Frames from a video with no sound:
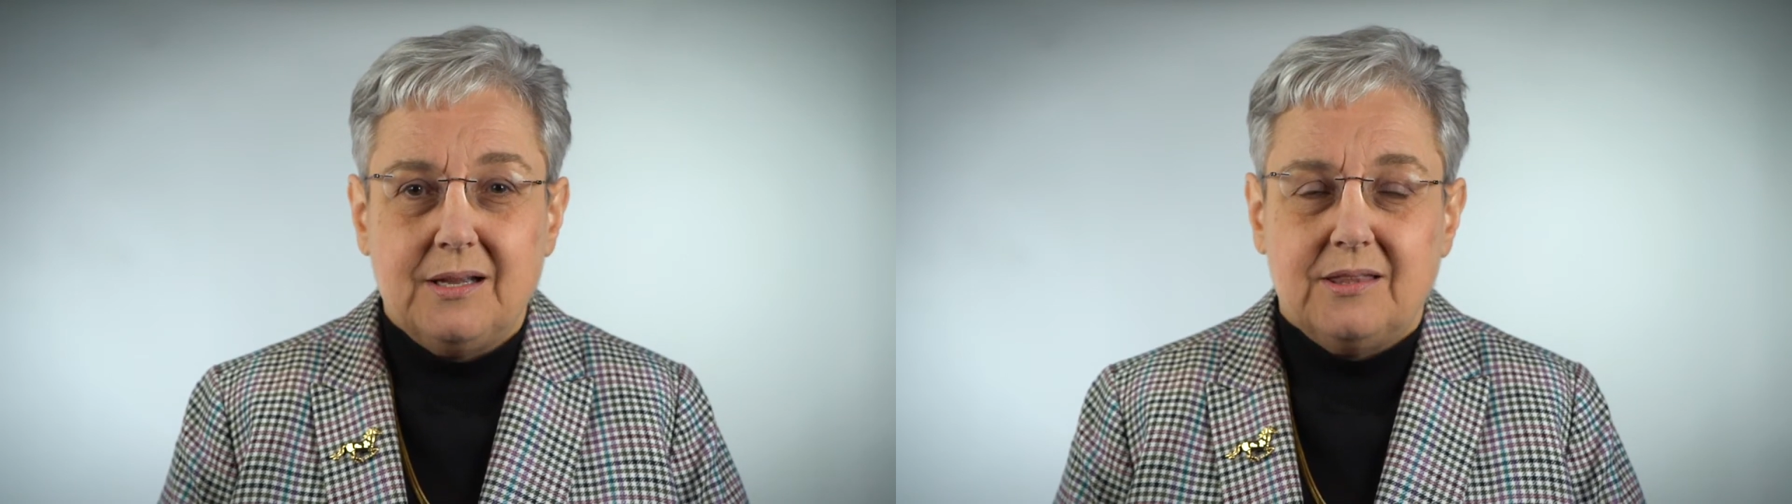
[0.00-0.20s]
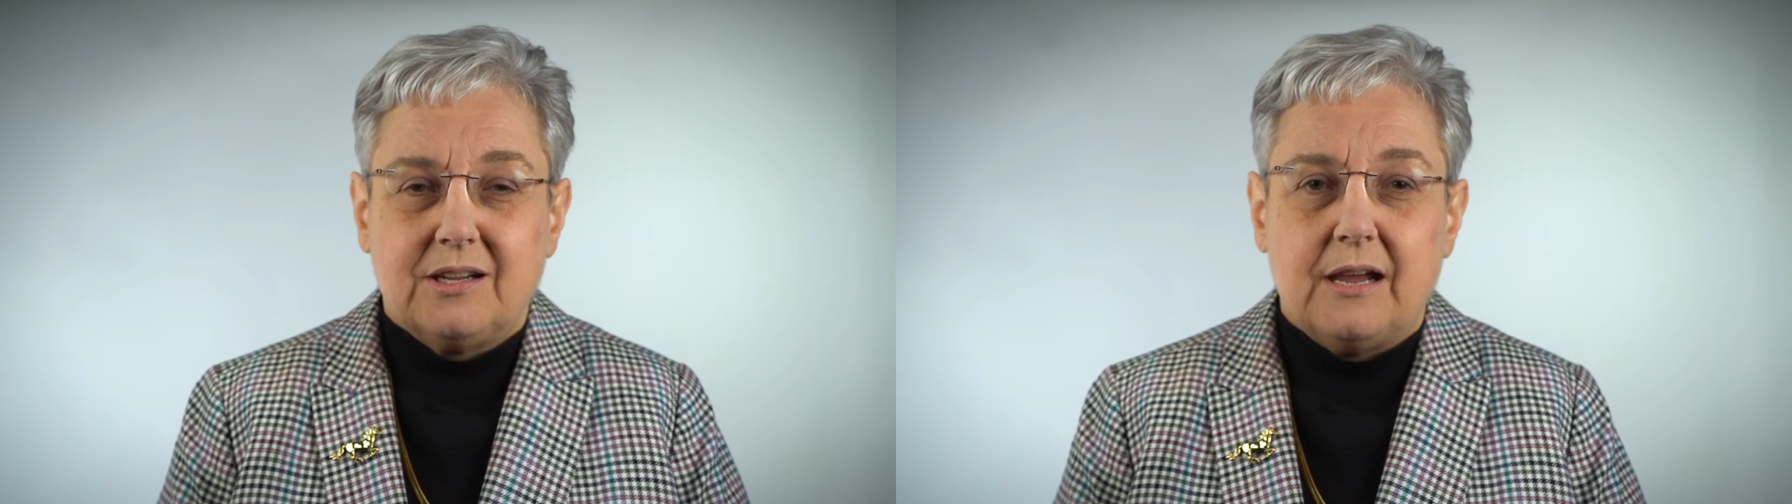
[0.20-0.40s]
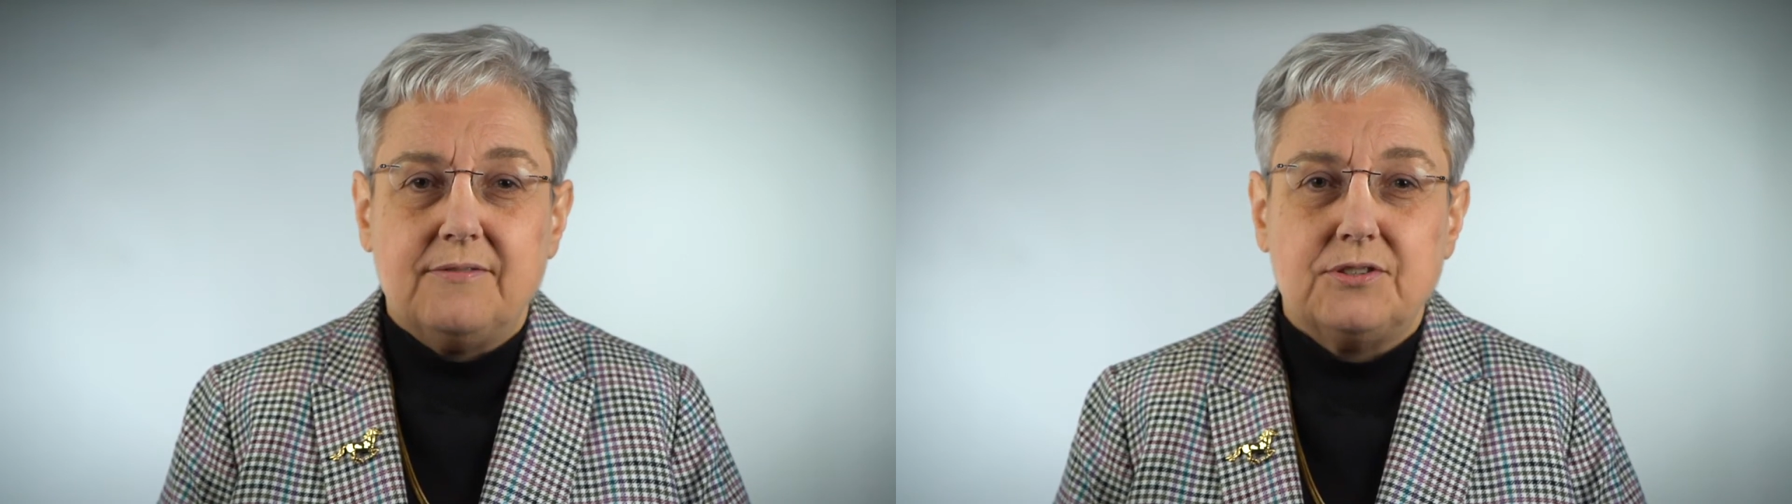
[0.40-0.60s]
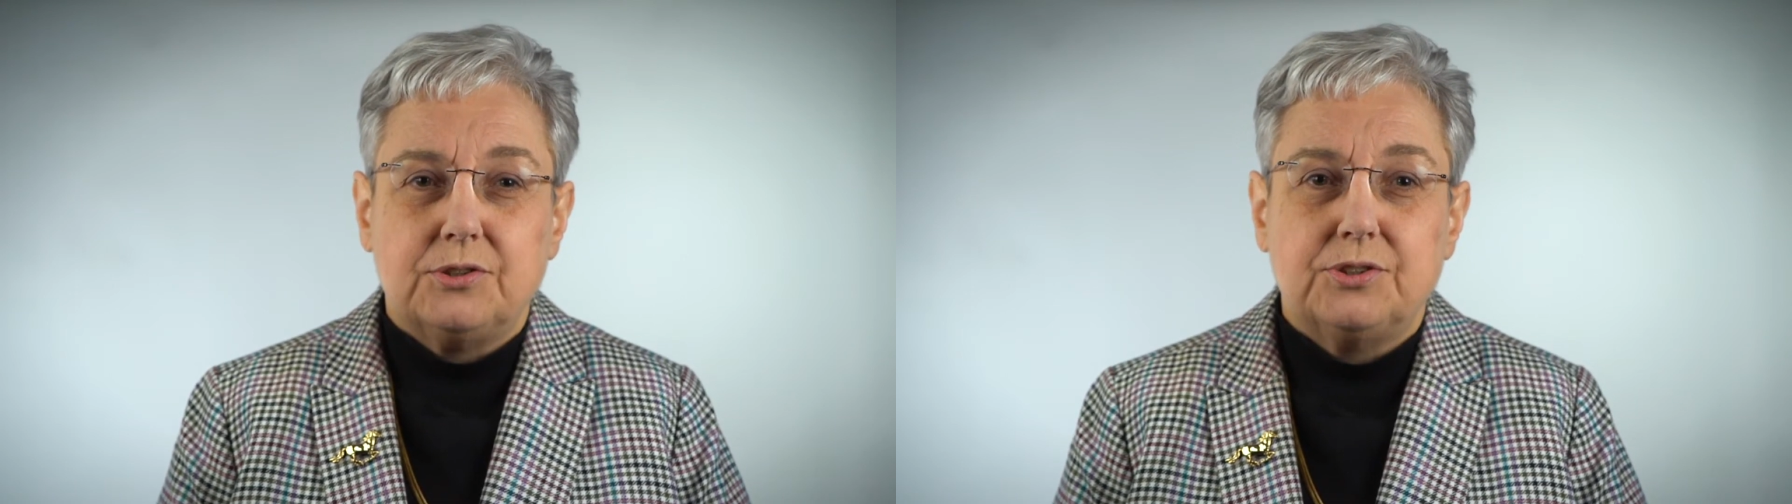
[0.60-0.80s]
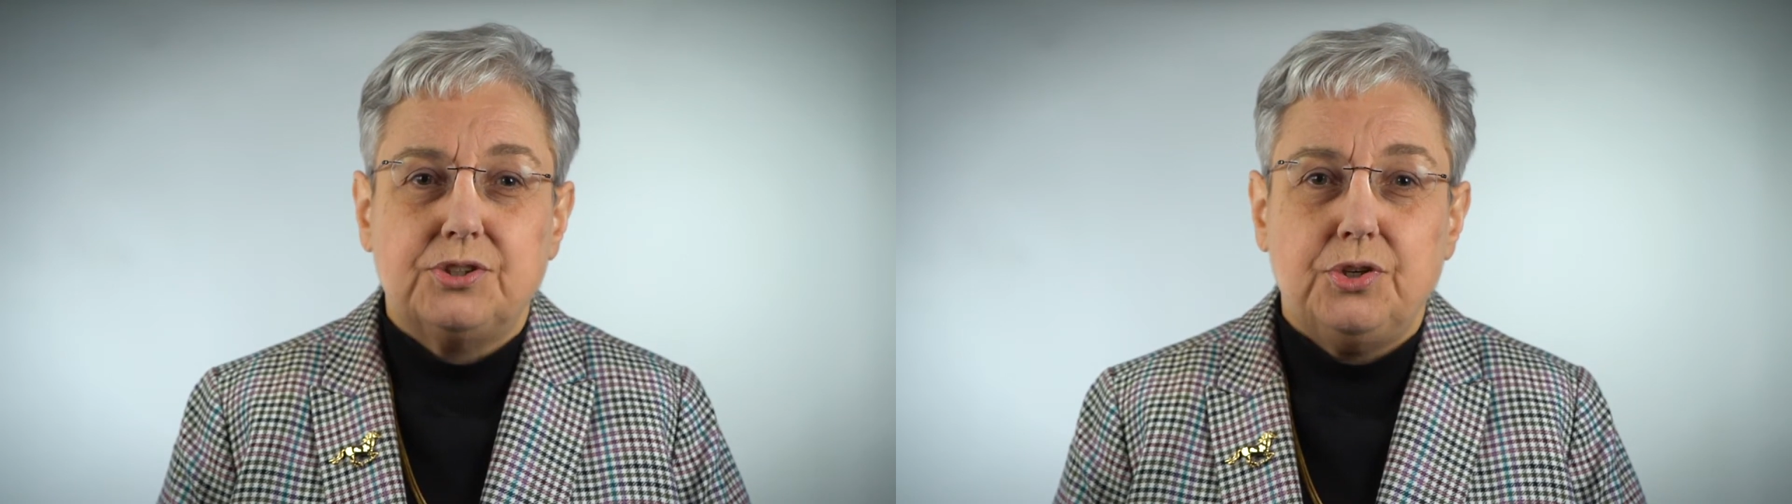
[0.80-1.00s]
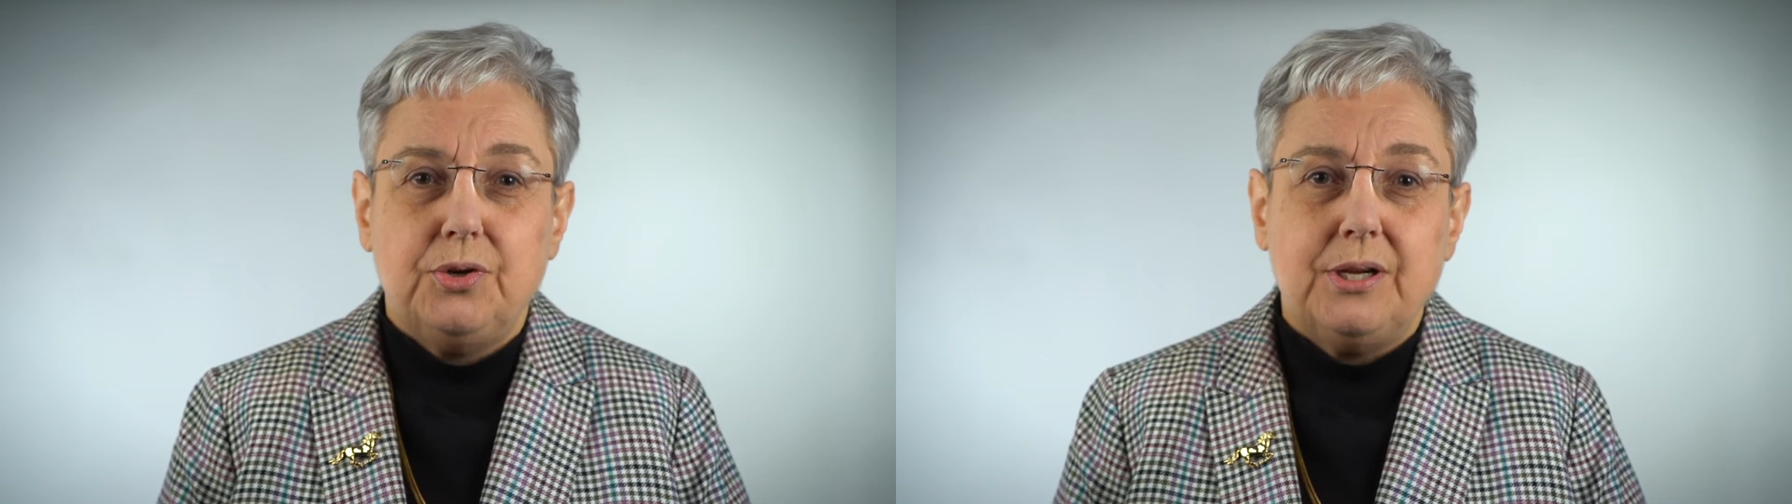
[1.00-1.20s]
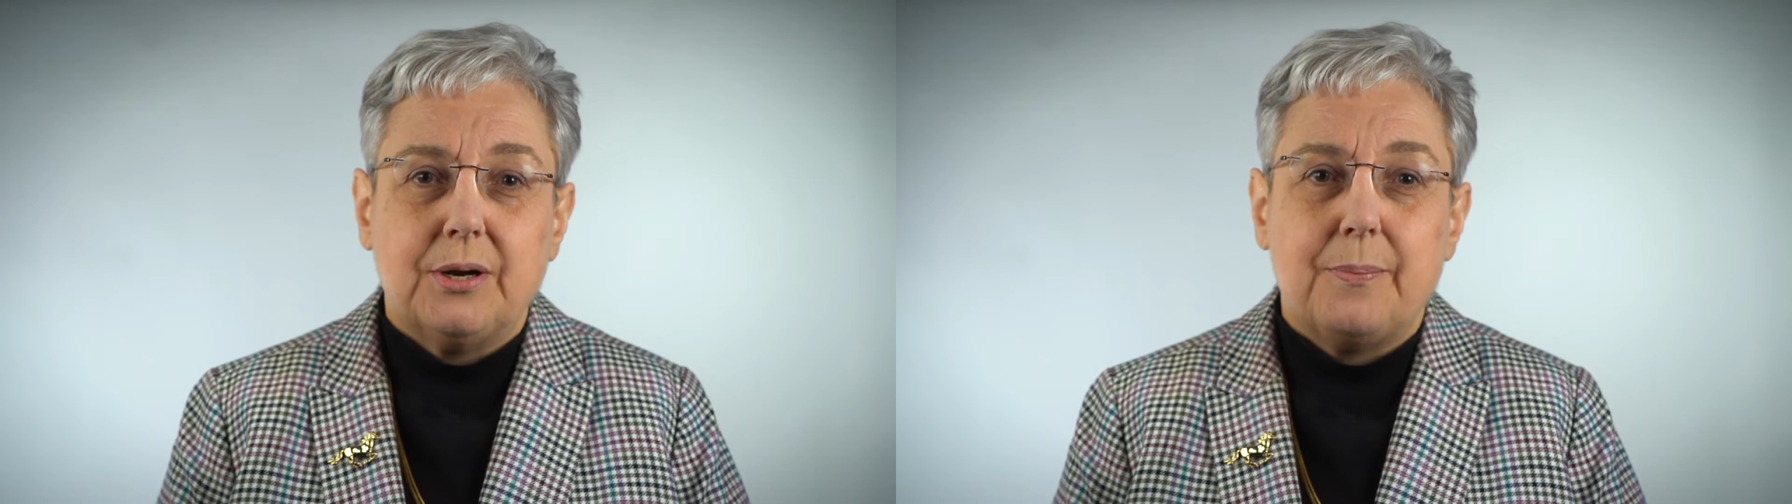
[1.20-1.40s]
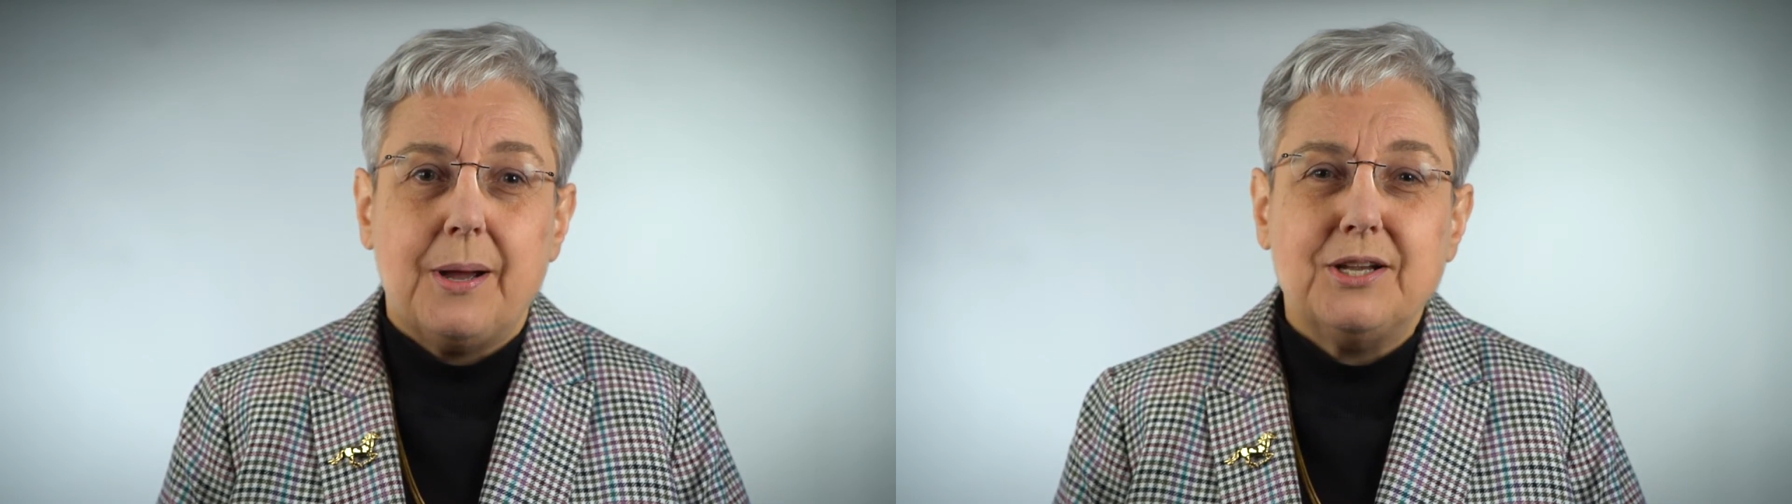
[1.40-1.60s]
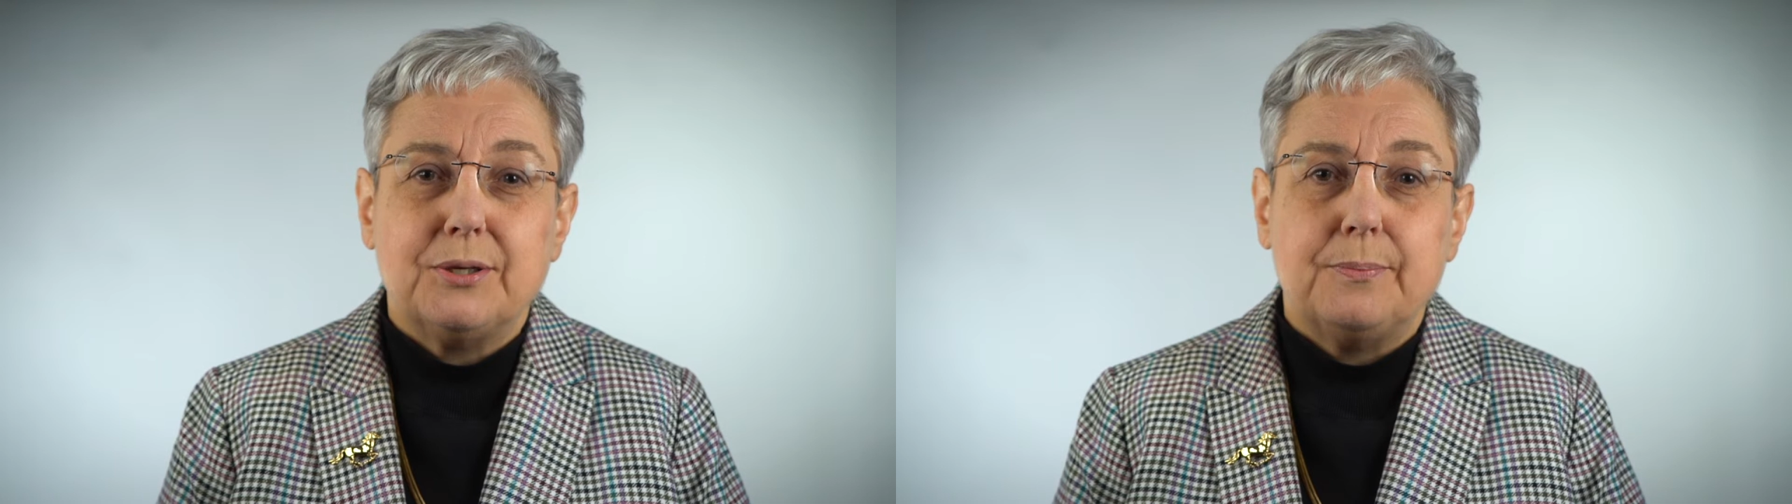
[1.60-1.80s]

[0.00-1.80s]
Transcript: The governor's two year budget